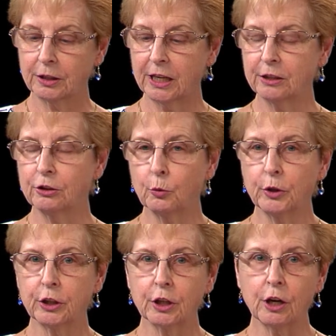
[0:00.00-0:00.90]
I don't know
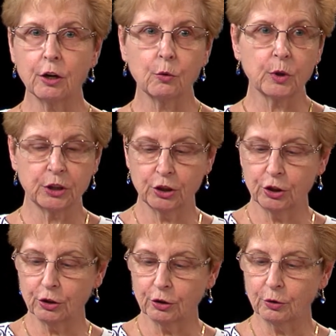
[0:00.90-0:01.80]
where to go, what to
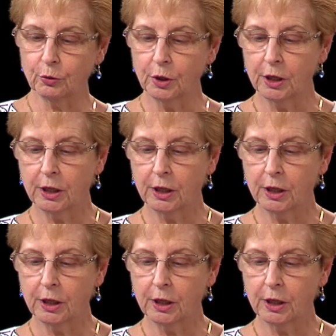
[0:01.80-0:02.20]
do.